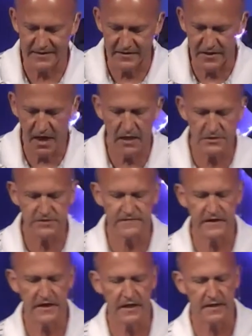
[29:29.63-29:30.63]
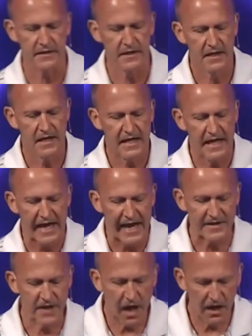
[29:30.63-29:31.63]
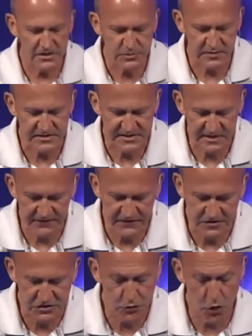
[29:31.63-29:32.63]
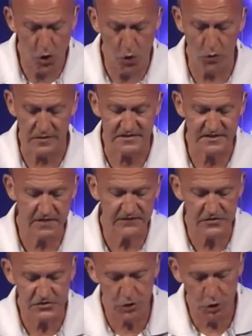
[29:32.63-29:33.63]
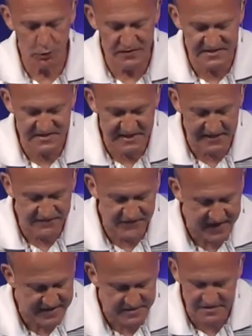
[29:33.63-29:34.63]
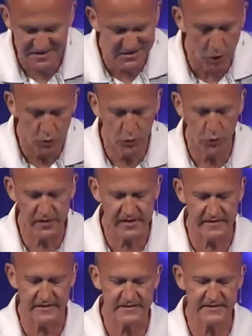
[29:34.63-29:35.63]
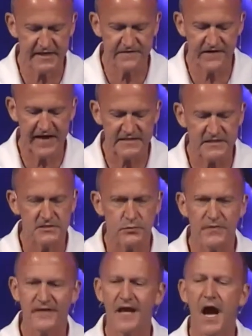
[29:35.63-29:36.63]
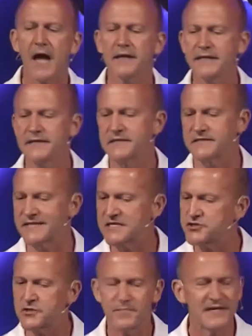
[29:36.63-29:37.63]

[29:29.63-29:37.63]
and the knowledge of God. And knowledge with self control, and self control with steadfastness. Don't quit, and steadfastness with godliness. That should